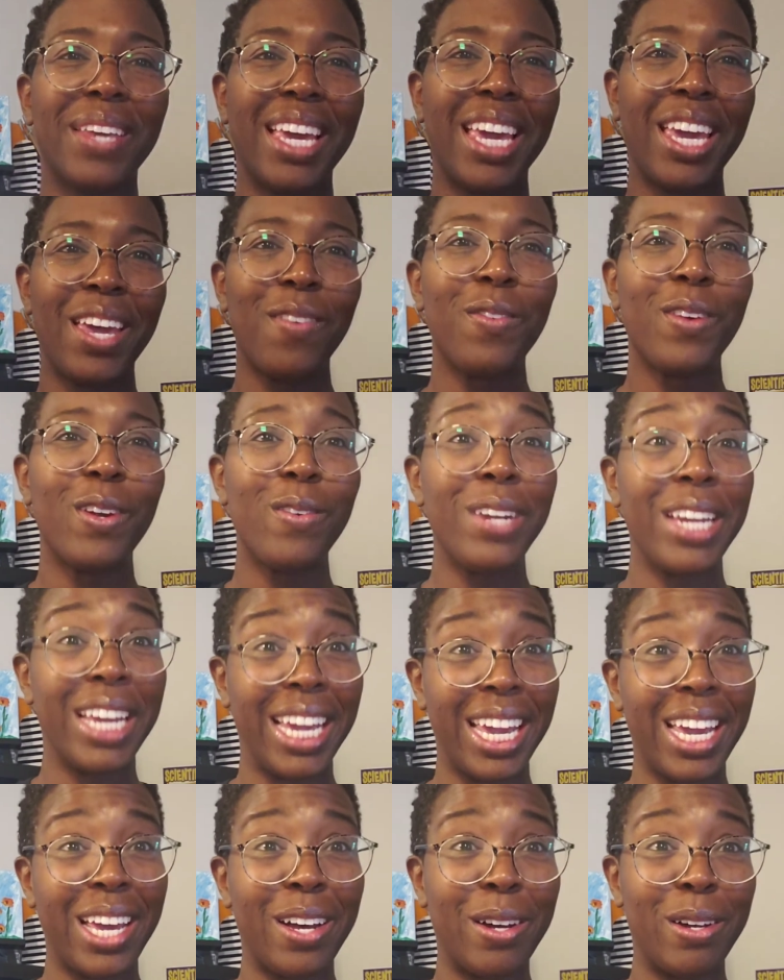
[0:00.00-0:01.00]
If you
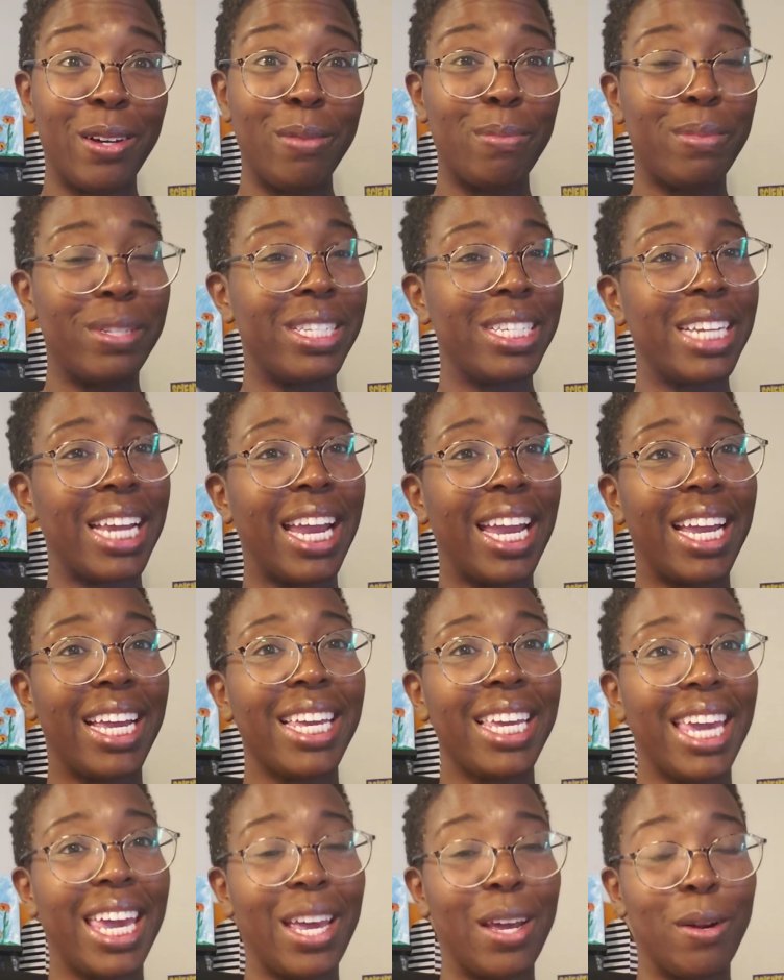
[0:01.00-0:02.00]
need help staying
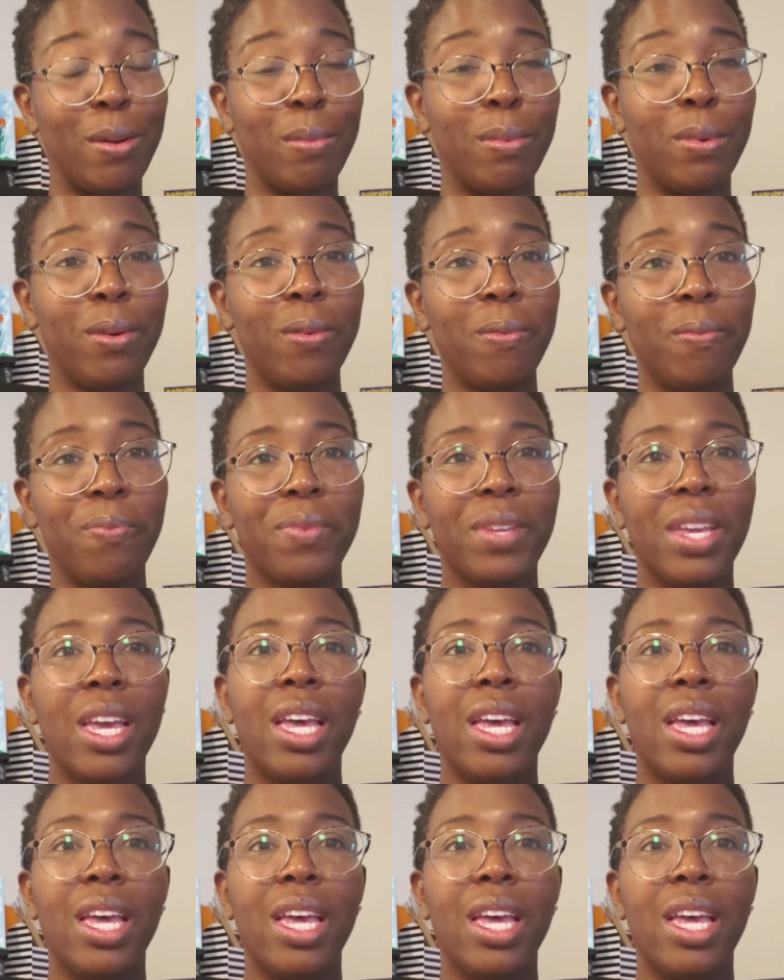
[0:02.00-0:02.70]
accountable,